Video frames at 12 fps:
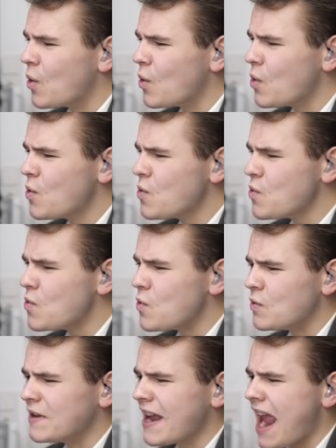Ooh,
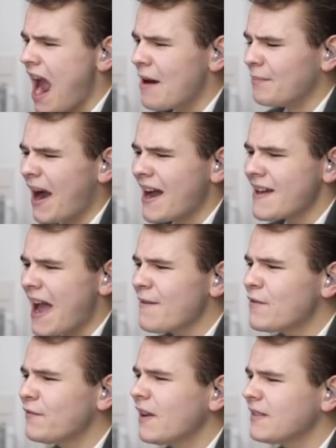damn. I, I have
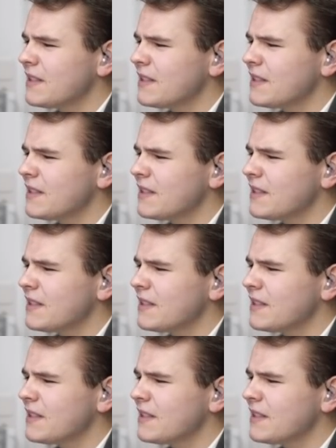a feeling